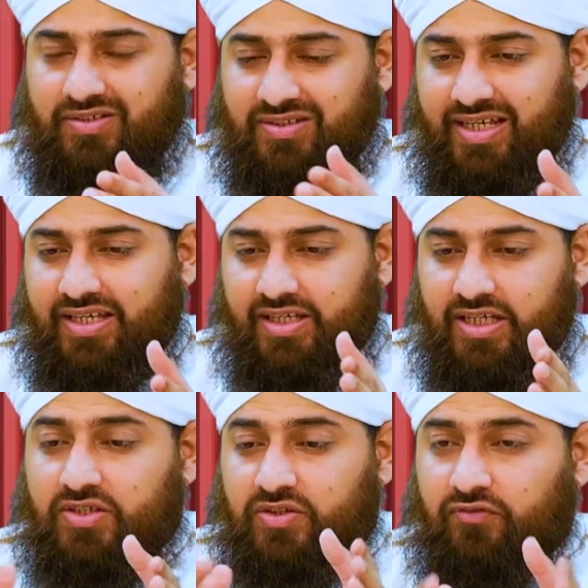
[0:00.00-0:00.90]
snake
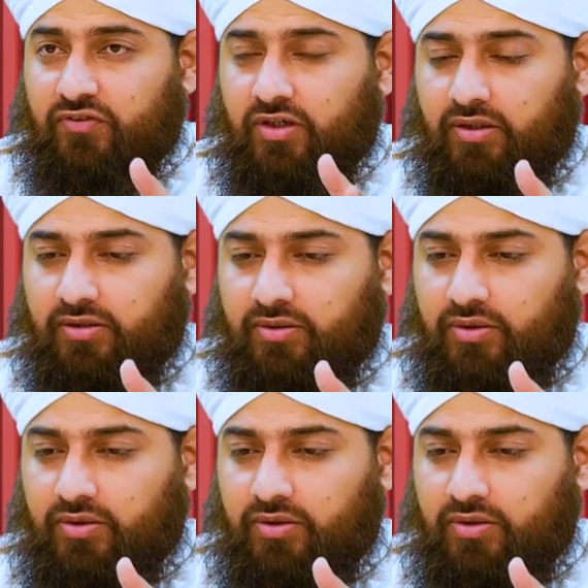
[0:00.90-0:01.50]
eats the frog,